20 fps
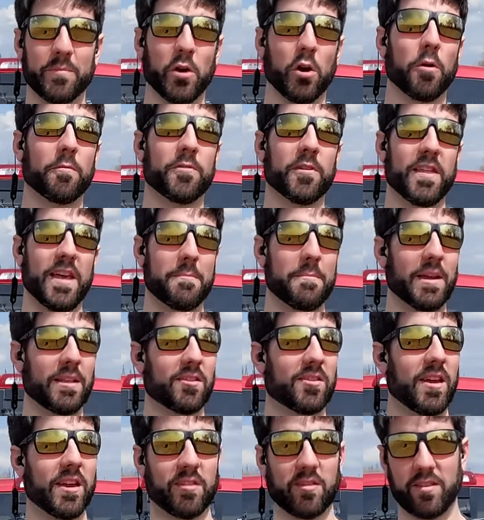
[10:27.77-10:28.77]
Hopefully that made
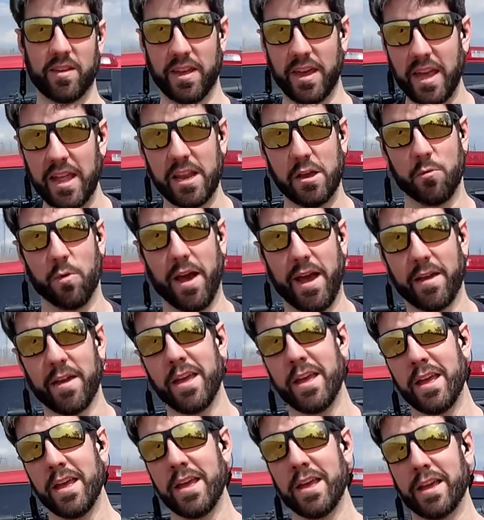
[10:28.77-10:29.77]
sense. Anyway,
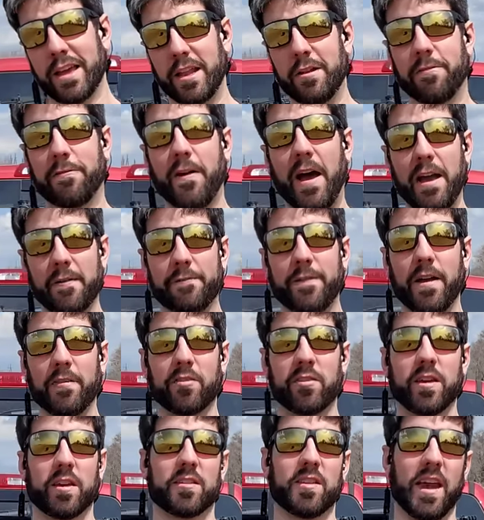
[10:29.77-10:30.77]
Get a
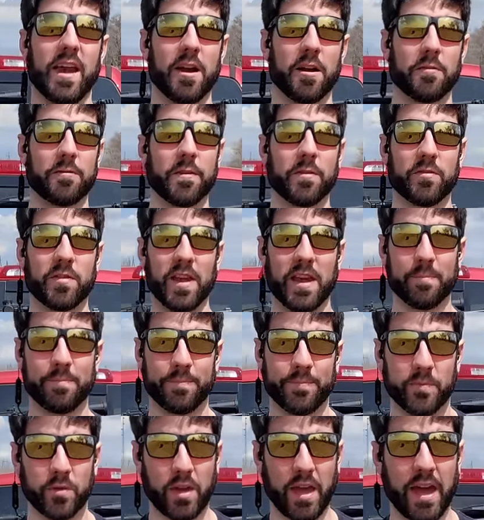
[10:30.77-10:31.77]
556 AR-15,
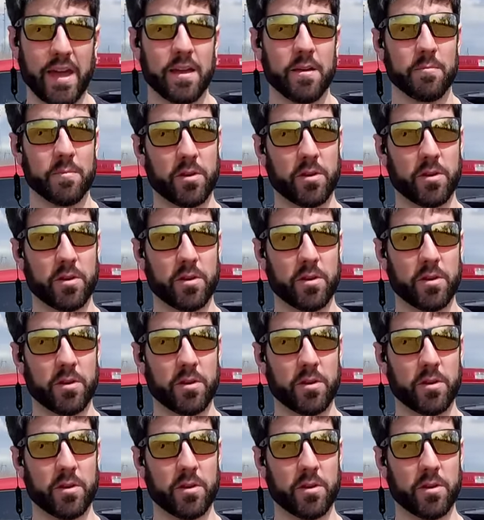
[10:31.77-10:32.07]
okay?